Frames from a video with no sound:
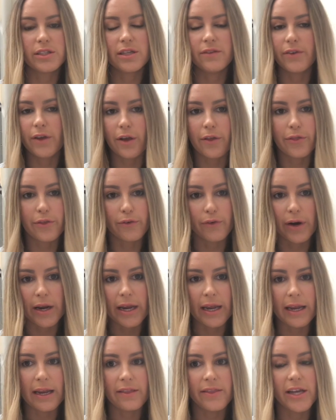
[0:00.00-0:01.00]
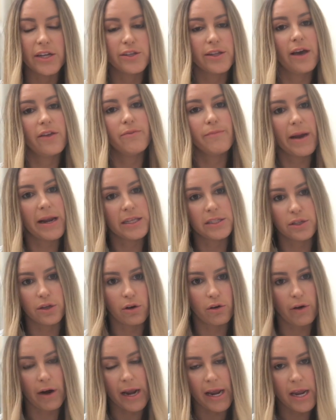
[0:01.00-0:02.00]
certificate three, they do that for Manners and
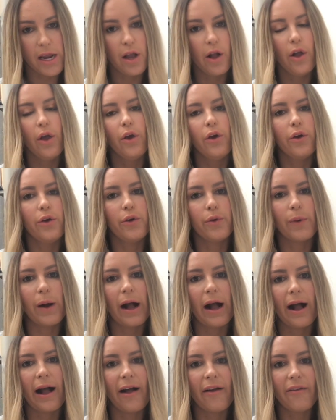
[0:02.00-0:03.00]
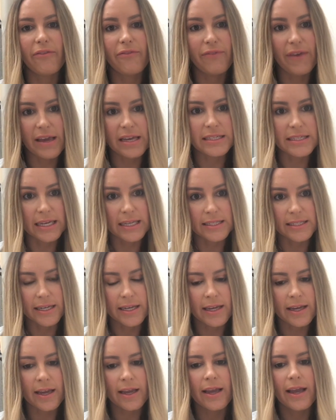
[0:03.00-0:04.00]
Gray, who are
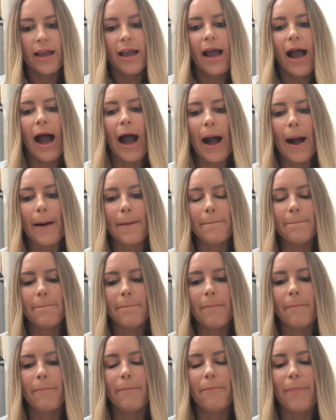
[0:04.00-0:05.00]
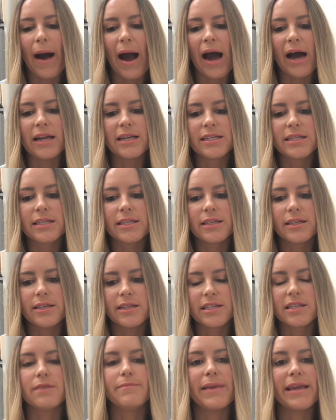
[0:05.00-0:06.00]
fantastic. Um, but
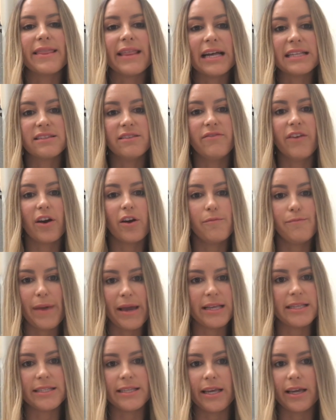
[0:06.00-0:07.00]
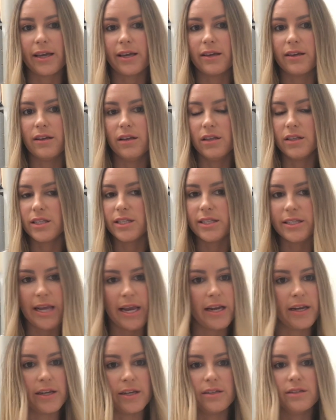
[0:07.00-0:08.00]
to me, that's a very basic
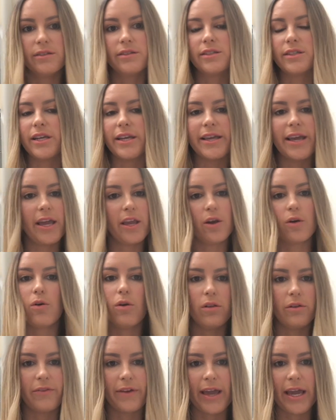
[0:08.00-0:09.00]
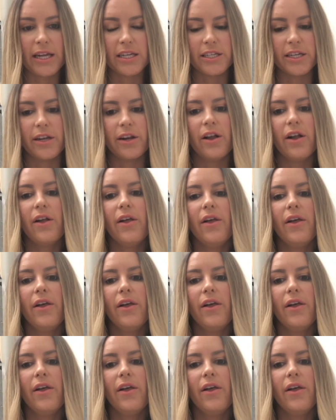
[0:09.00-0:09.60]
standard to get your qualification.